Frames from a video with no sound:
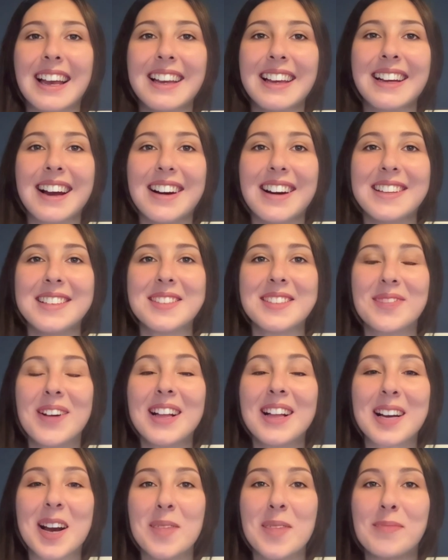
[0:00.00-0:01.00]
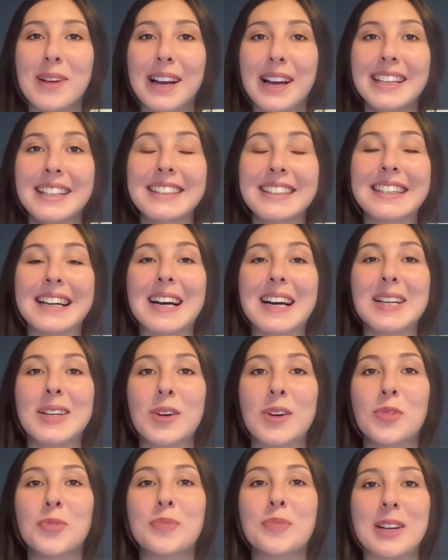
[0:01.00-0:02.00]
Hey guys, welcome back. I
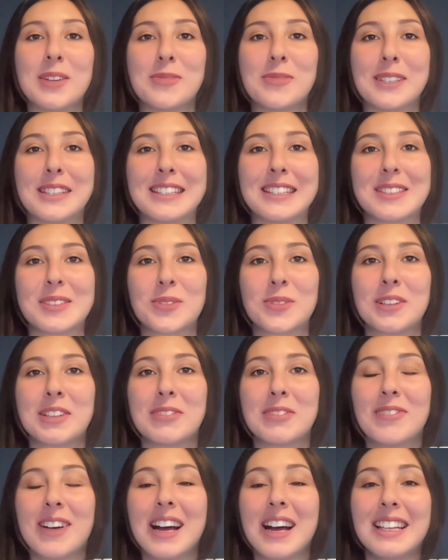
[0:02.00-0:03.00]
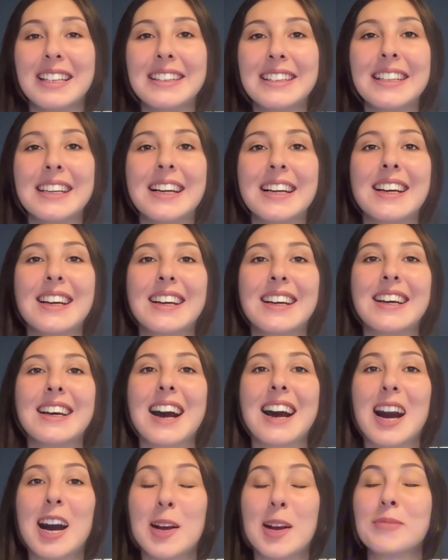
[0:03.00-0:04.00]
hope everybody's doing well.
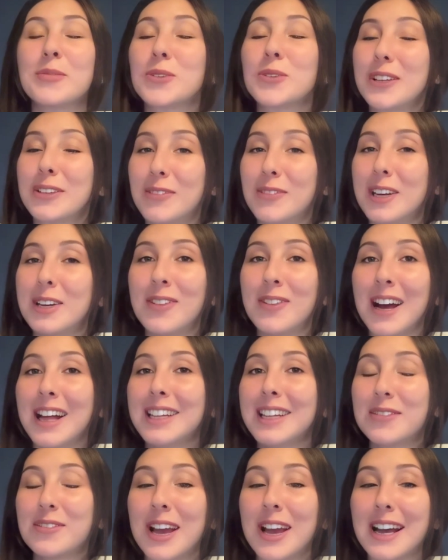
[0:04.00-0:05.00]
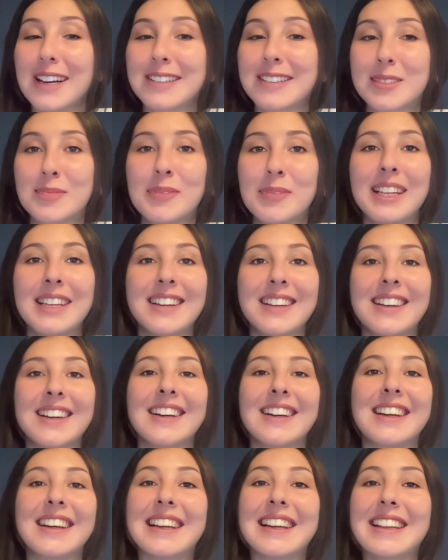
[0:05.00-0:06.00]
I'm doing very well if you ask me.
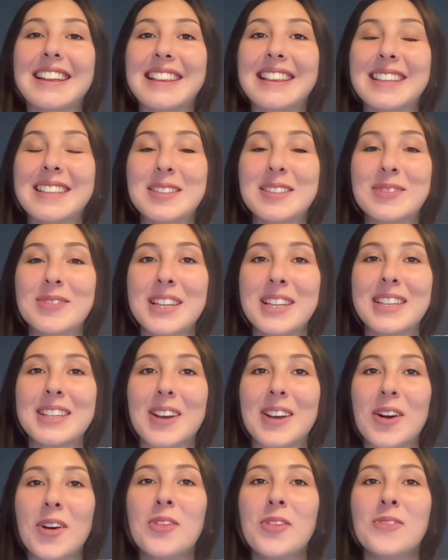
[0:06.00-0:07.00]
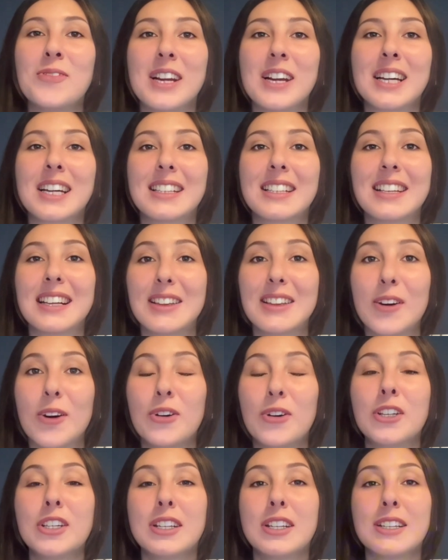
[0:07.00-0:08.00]
In this video, we're gonna
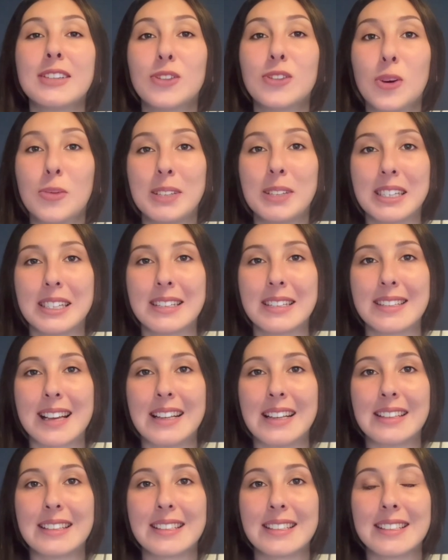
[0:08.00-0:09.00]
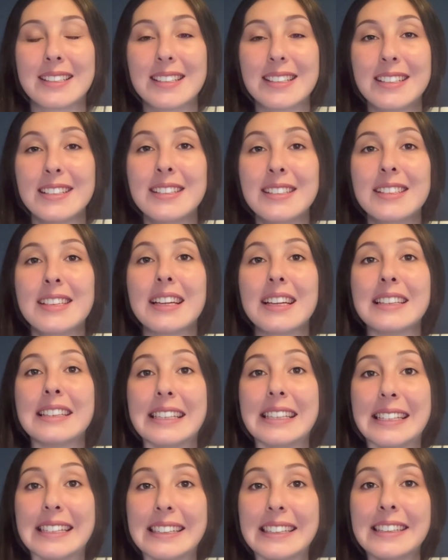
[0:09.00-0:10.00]
learn nominal sentences
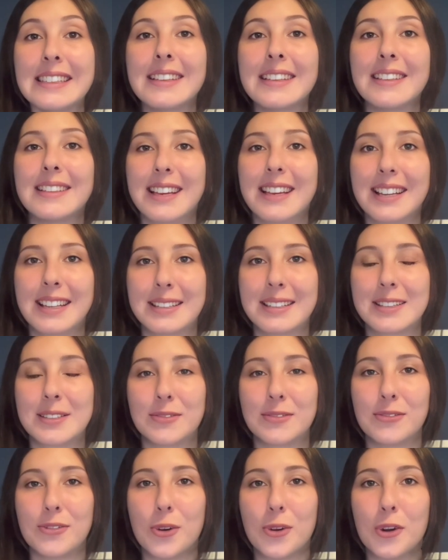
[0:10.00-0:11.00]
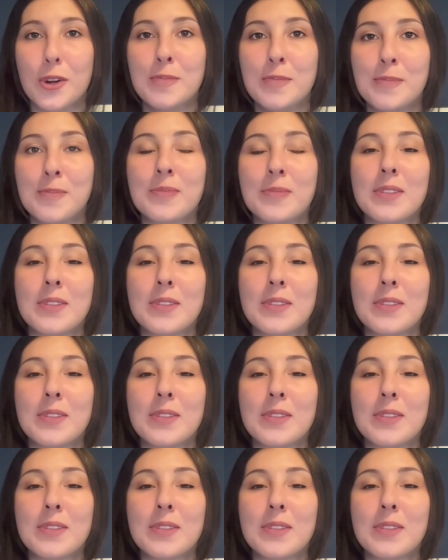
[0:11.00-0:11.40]
in negative form.